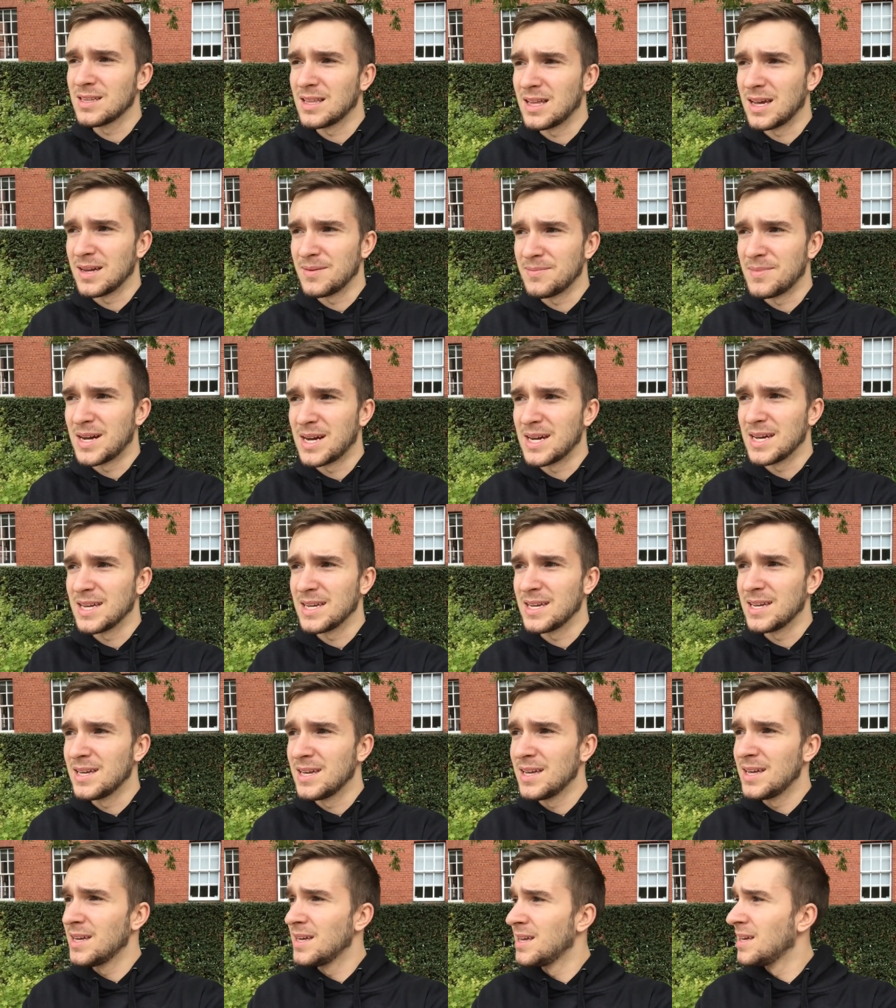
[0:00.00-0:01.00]
Like my,
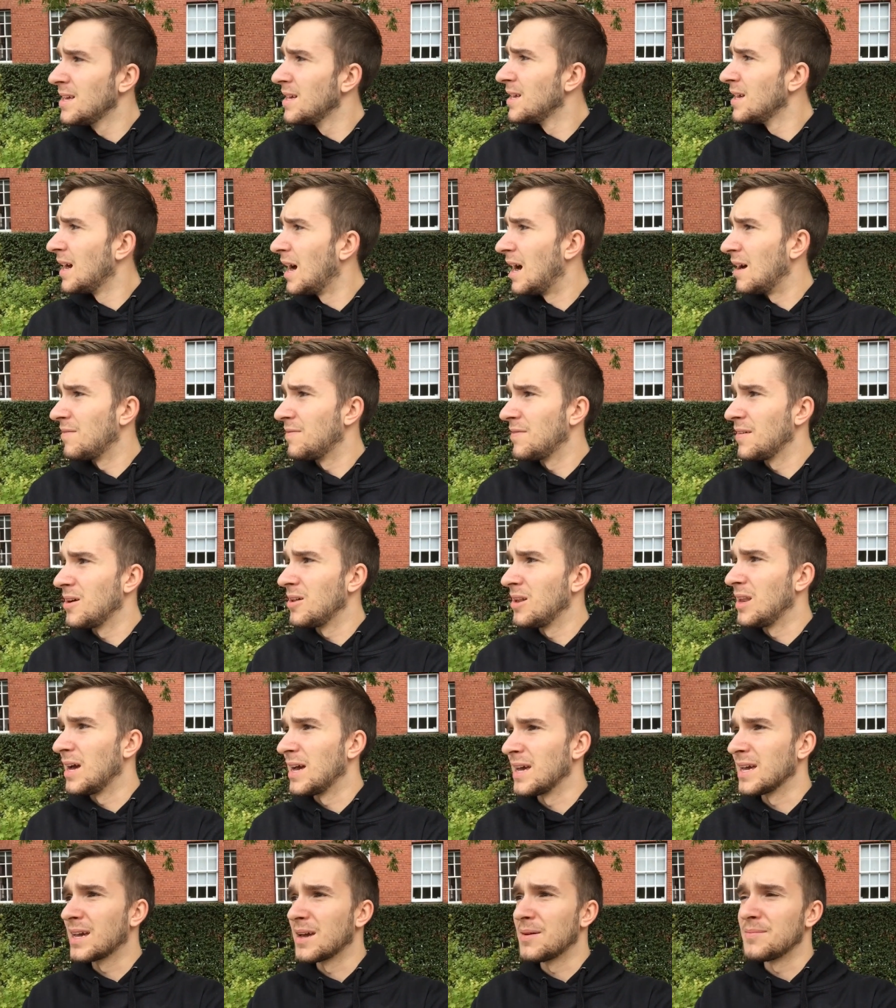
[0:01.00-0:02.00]
I feel
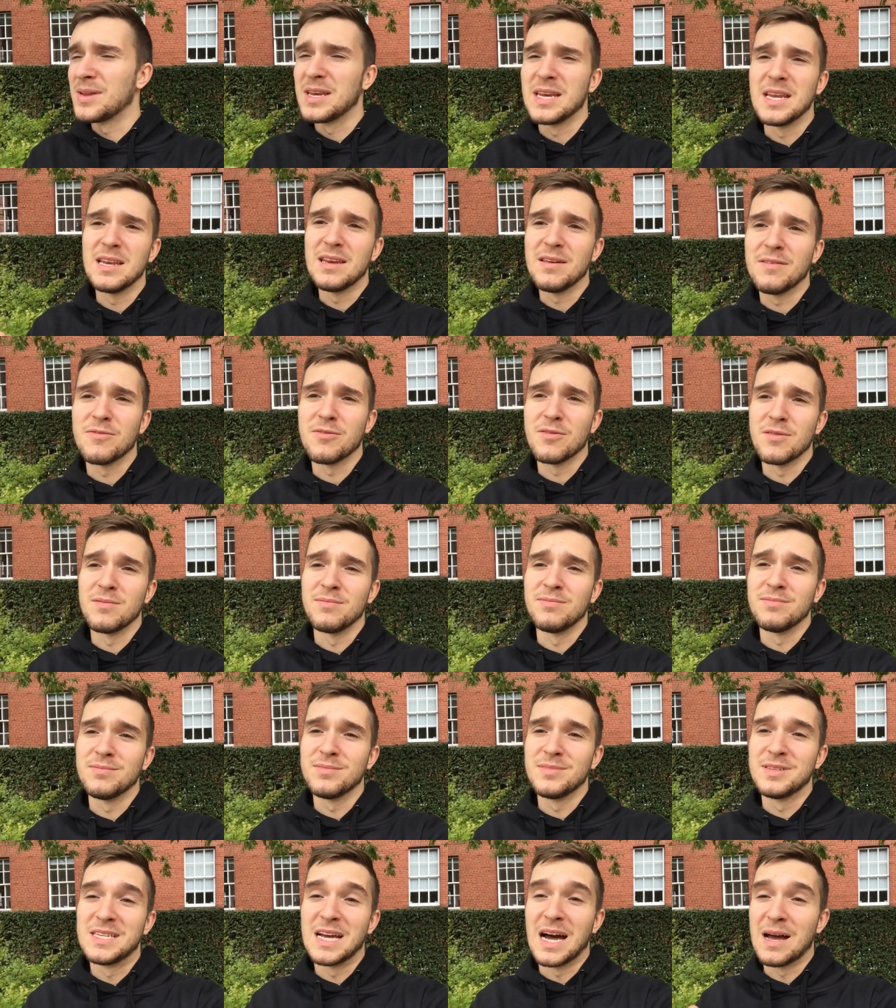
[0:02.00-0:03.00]
like I'm in a
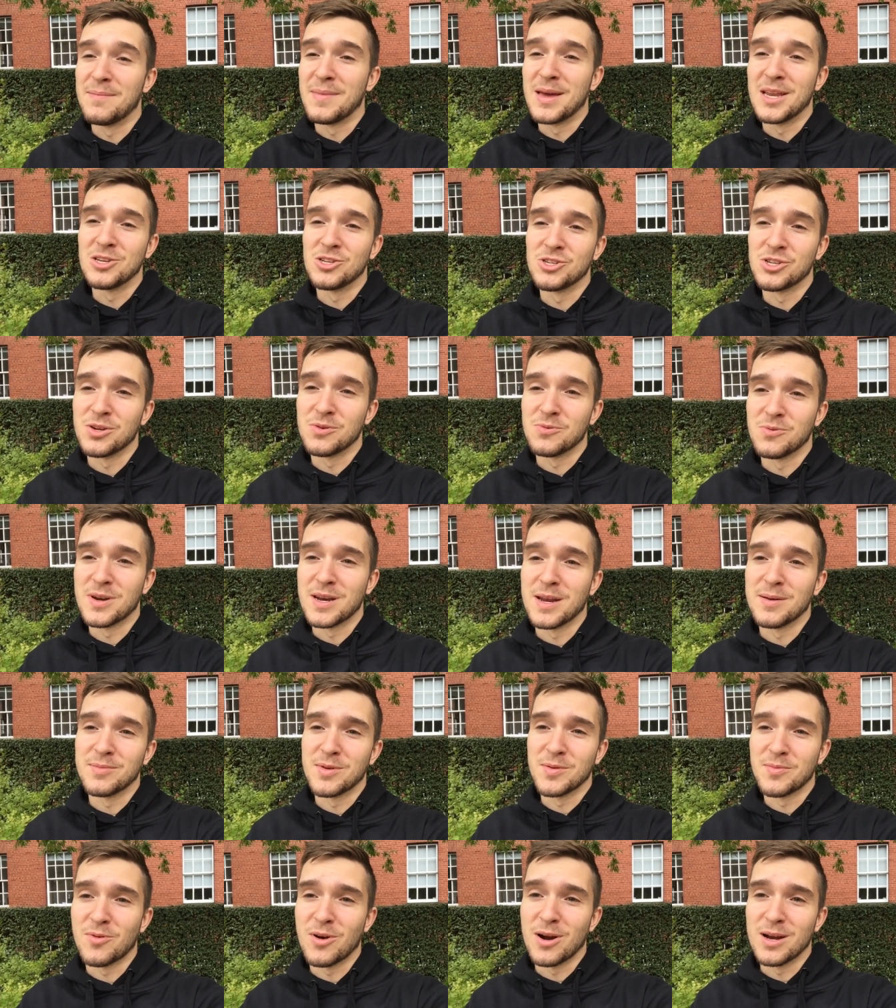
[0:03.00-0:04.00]
different dimension when
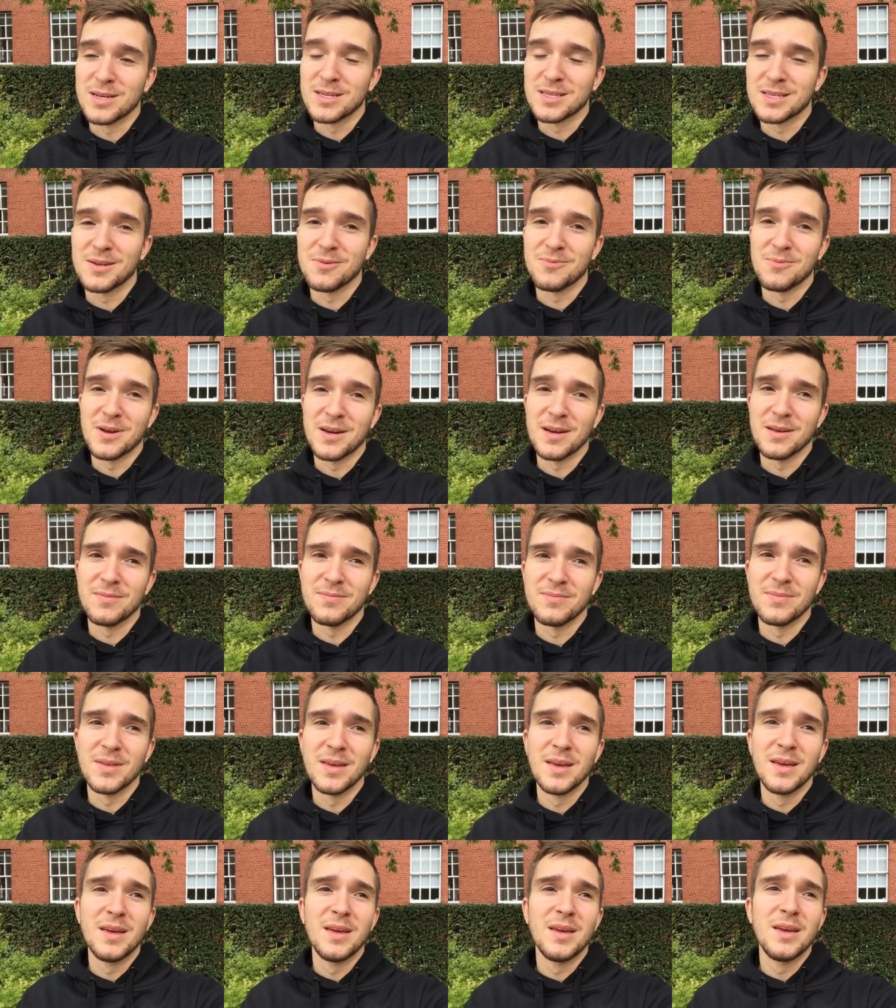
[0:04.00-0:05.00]
I'm depressed, and when I'm
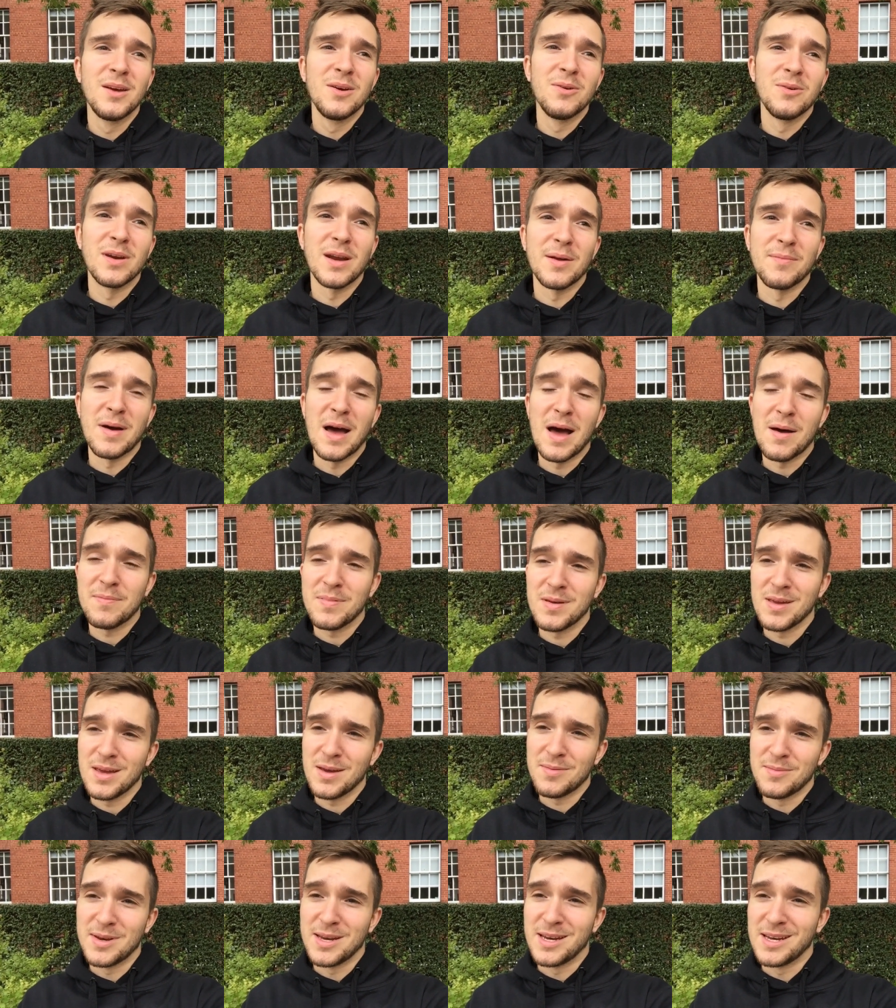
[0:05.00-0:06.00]
when I'm
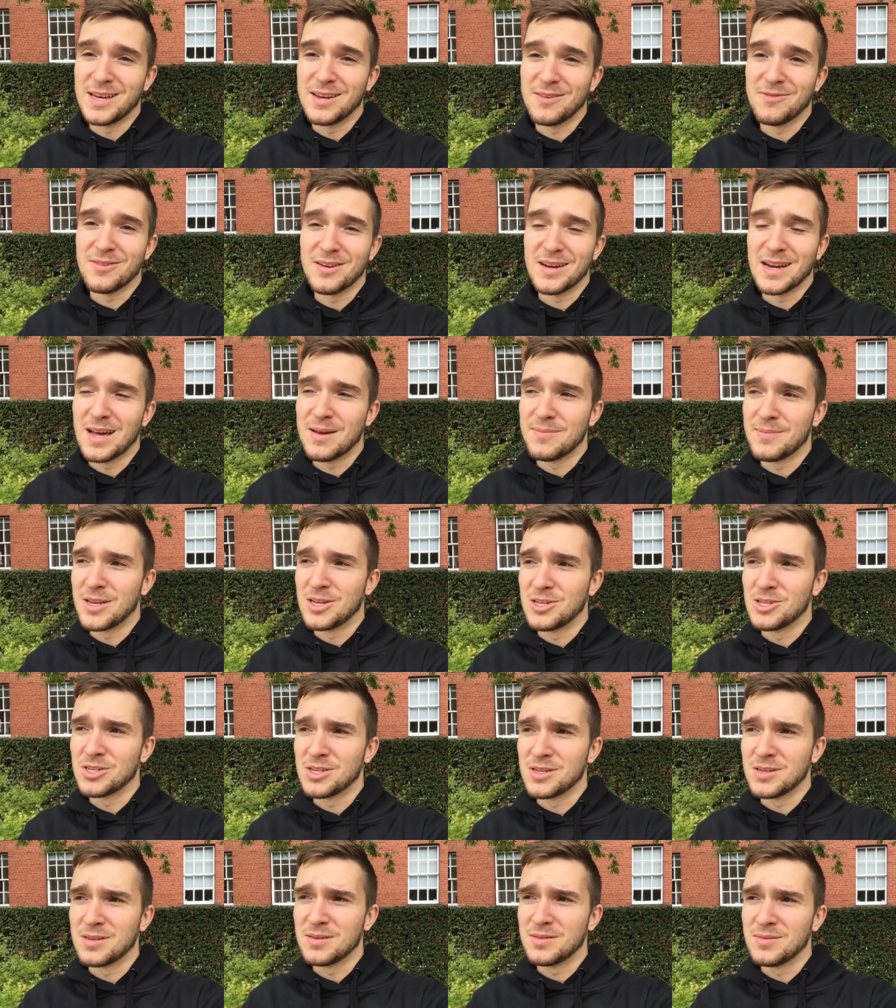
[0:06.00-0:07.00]
happy, I'm in a different
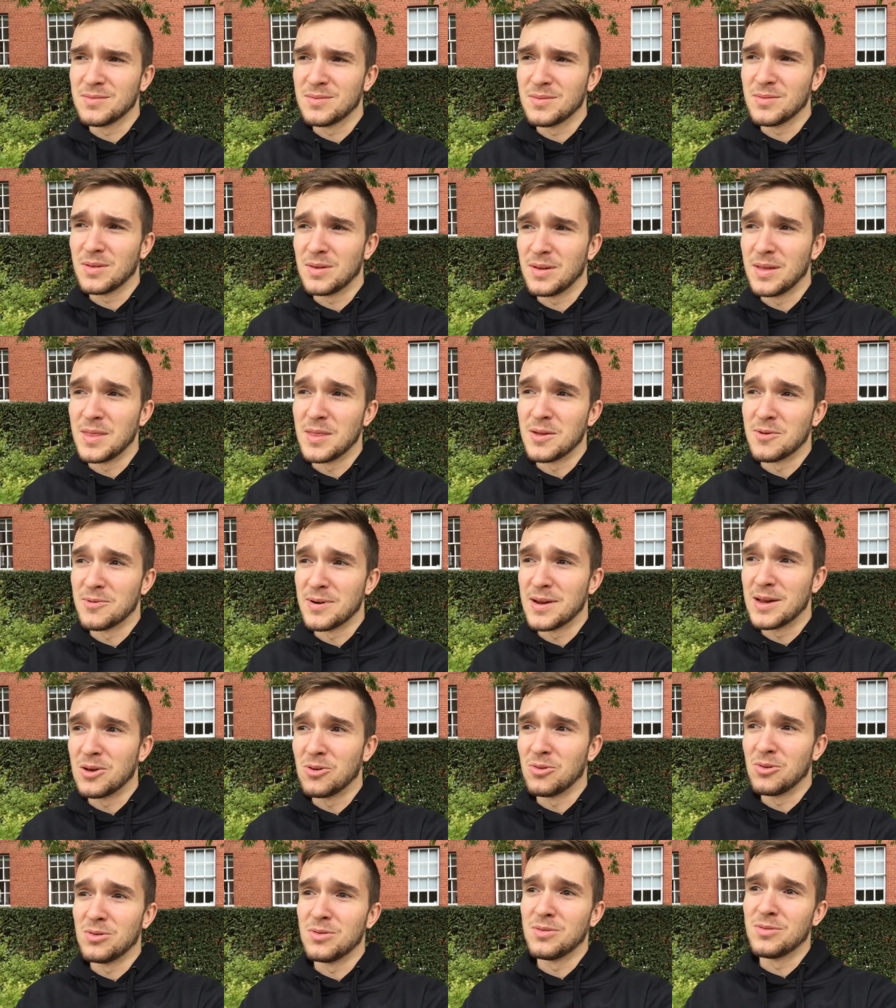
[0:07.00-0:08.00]
dimension in the
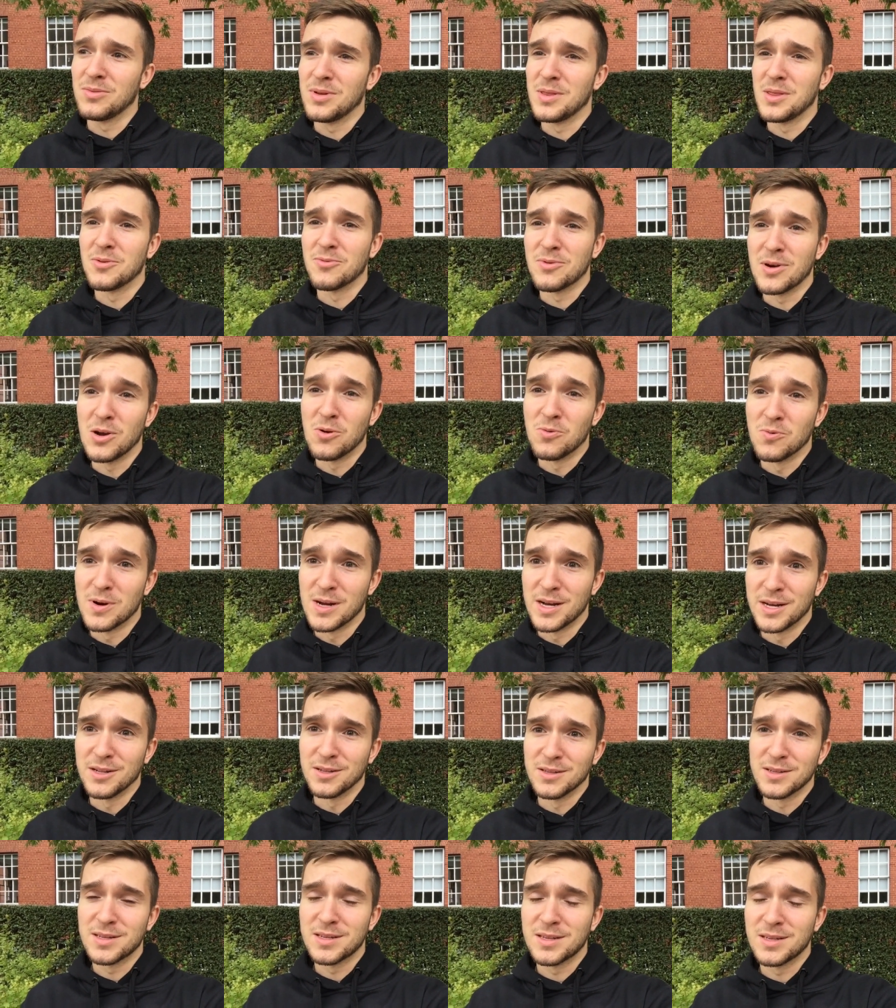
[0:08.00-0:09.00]
real in the real
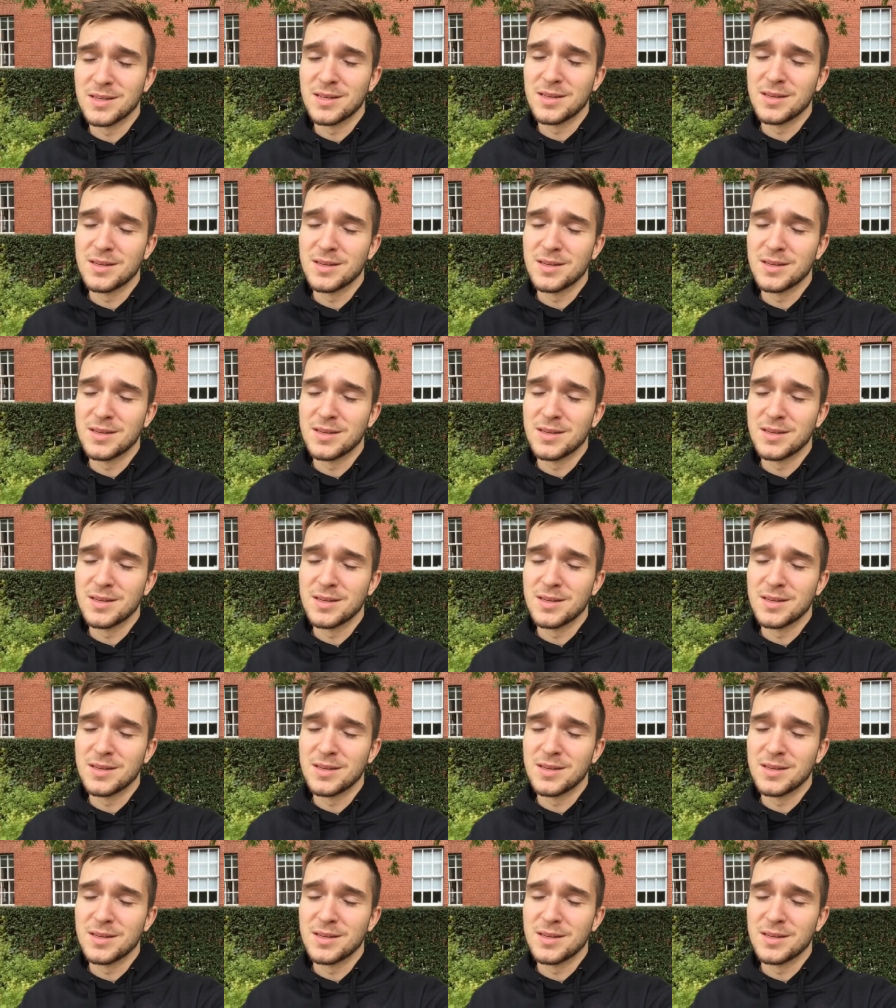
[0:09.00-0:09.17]
world.